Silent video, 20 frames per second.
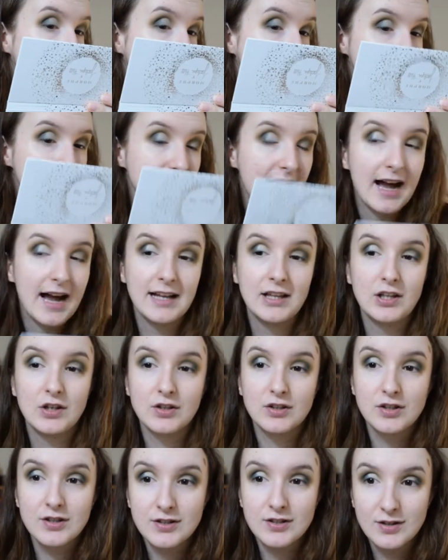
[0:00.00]
this eye
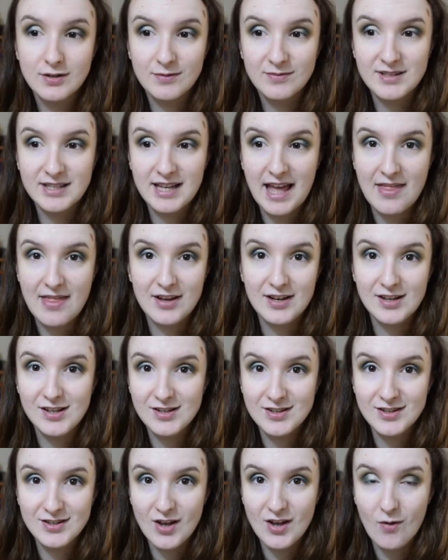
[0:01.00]
look has come together
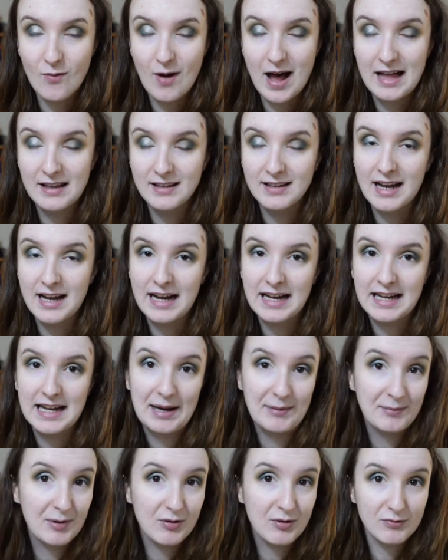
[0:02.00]
so well, I
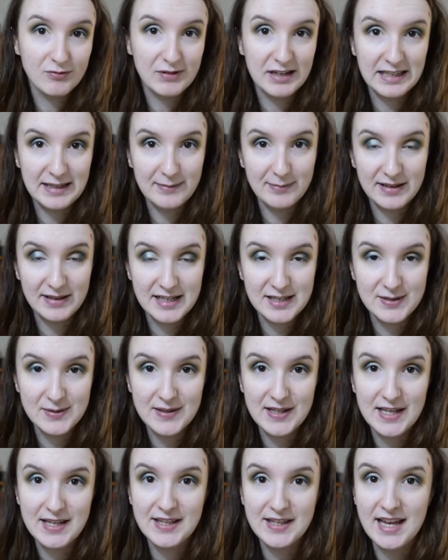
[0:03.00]
am really pleased
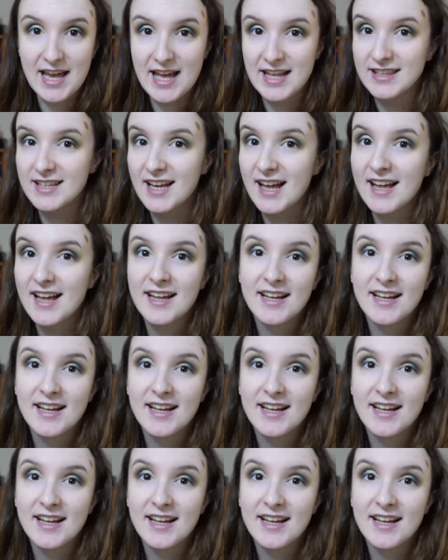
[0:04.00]
with it in the end.